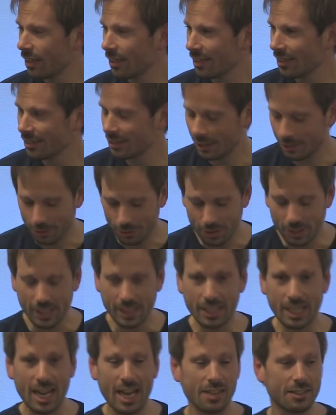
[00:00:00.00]
so it
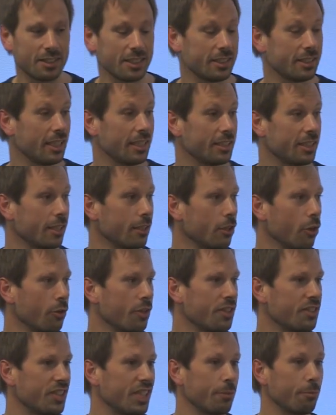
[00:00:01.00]
has it, it, can load the
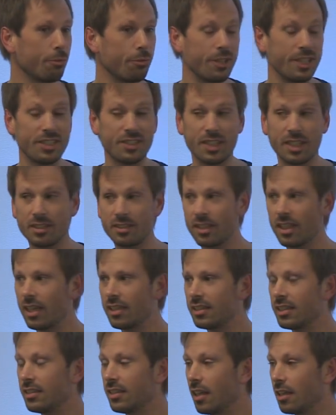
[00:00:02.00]
same presets as
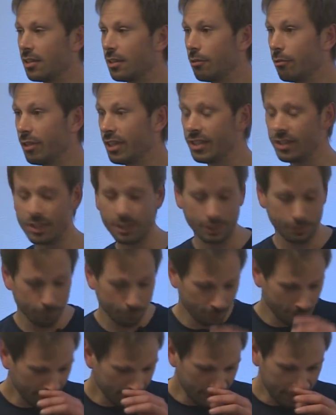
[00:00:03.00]
it does in Reason.
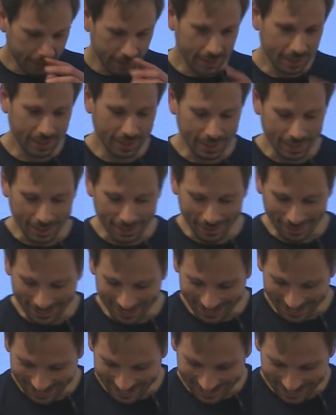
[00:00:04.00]
Uh,
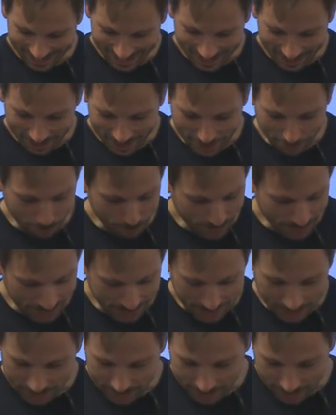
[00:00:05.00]
let's see if we can
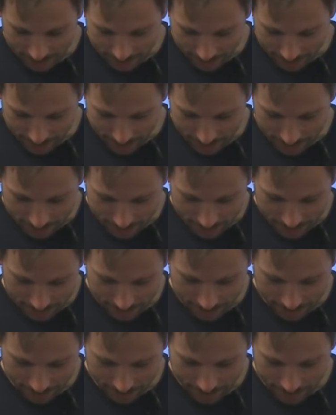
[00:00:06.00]
get uh, this
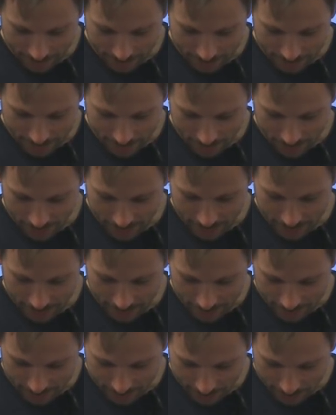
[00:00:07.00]
uh, thing sounding
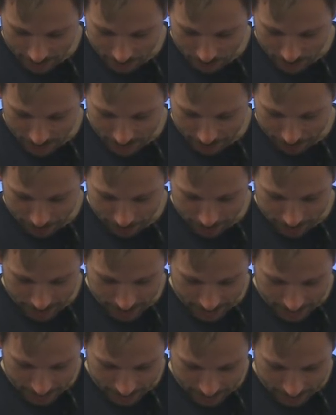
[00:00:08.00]
uh, sounding a bit differently.
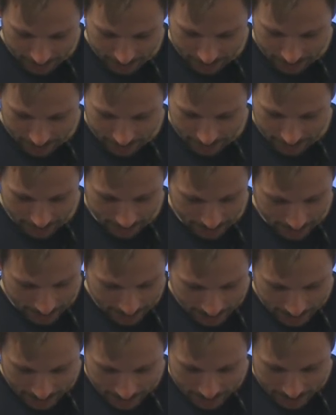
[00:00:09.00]
Let's uh,
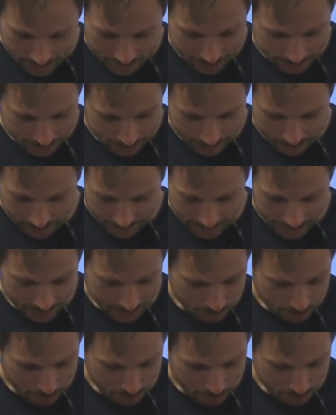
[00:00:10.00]
take the